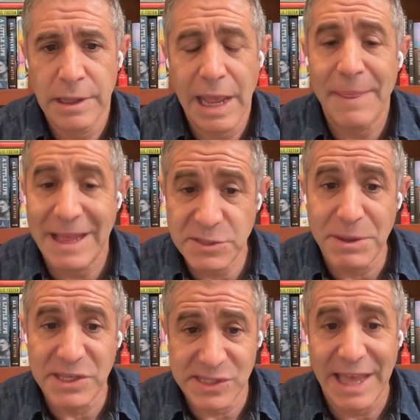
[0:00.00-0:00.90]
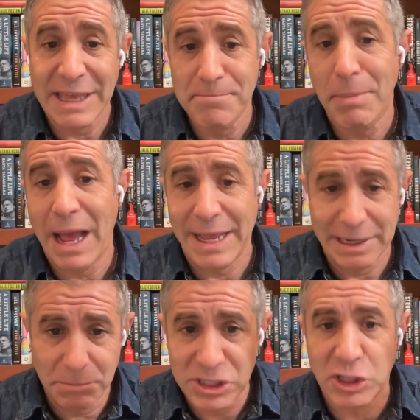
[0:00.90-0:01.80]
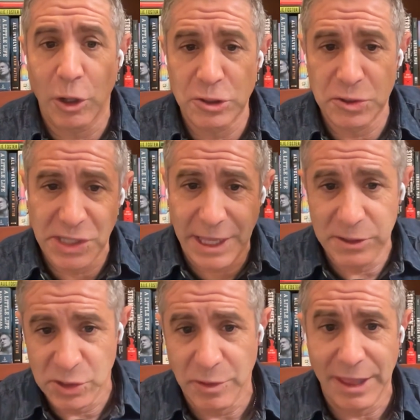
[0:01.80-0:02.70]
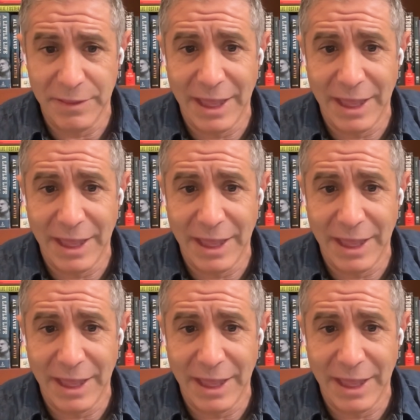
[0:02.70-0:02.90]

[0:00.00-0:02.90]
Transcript: And that's because they can buy at much larger scale, so they